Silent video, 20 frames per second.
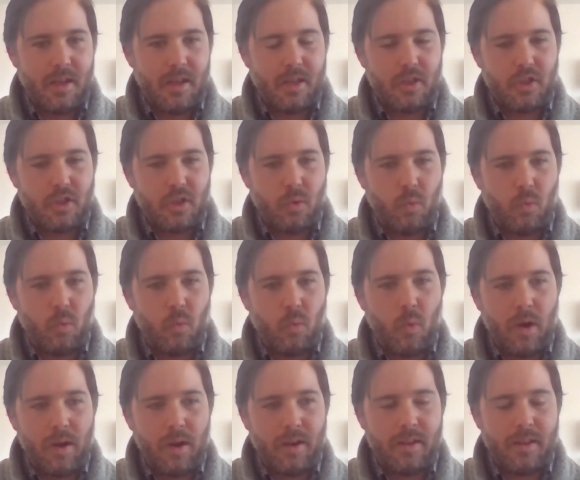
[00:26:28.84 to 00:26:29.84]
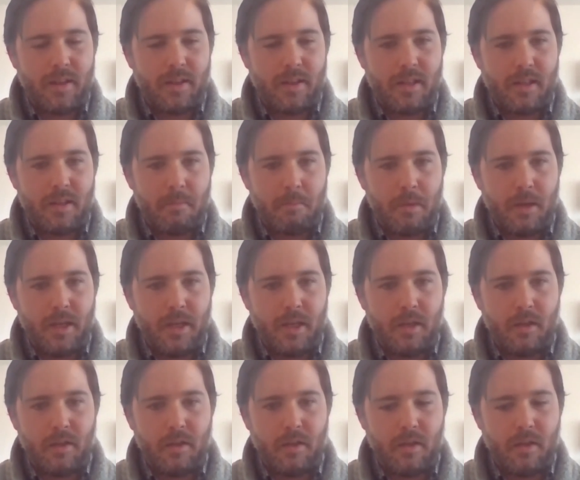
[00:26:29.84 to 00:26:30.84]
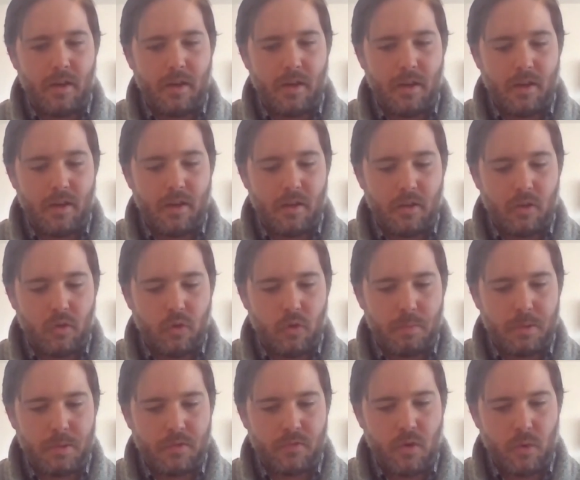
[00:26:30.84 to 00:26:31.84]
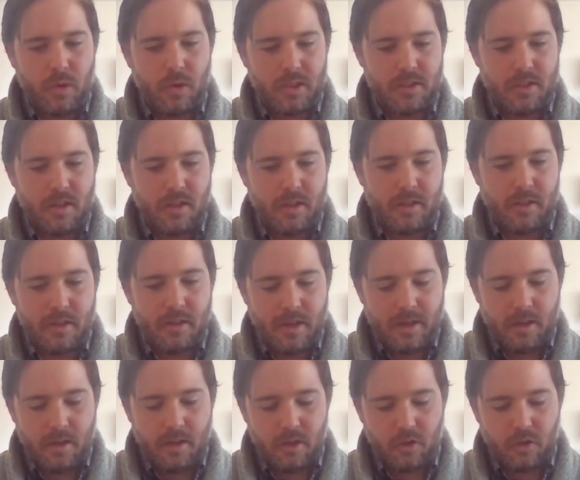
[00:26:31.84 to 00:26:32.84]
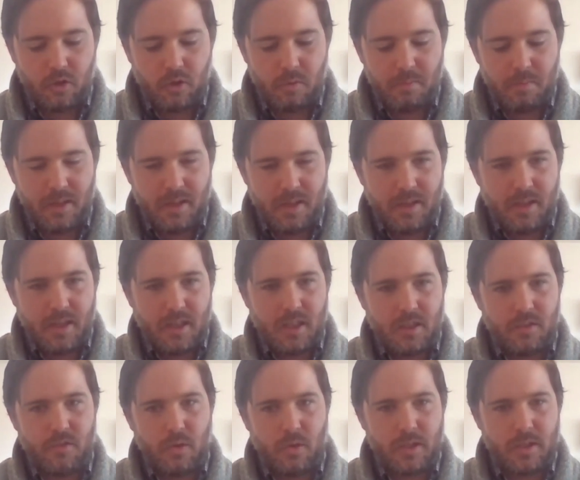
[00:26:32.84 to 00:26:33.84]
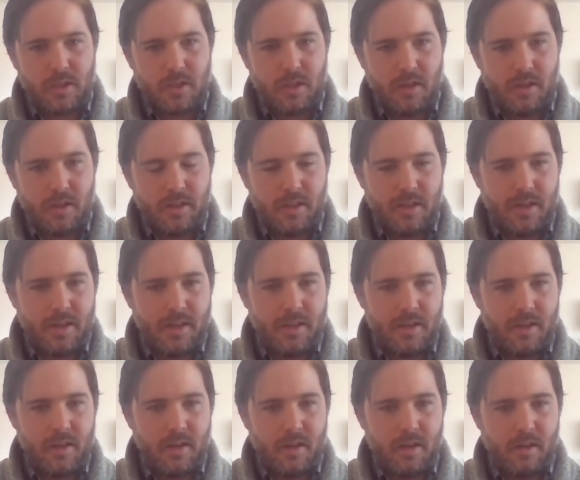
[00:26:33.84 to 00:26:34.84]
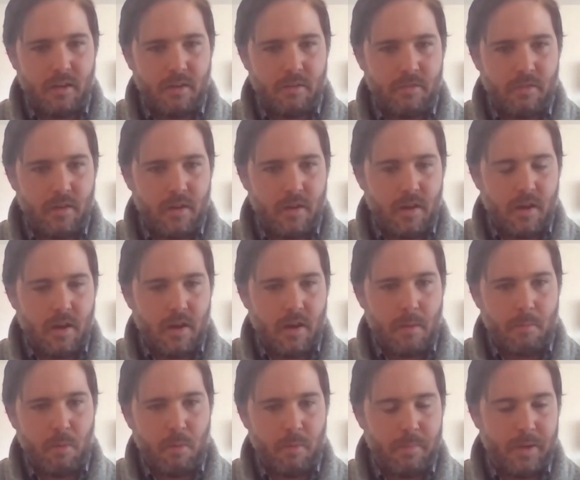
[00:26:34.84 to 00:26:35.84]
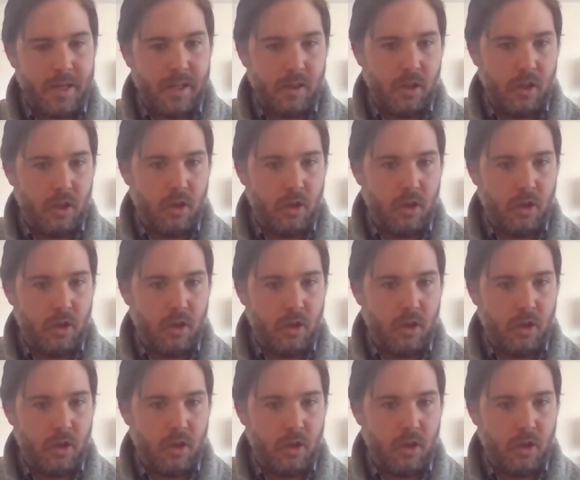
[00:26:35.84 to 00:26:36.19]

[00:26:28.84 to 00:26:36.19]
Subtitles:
And so one thing that the Benin group is focused on, the dialogue group, is focused on the idea of a permanent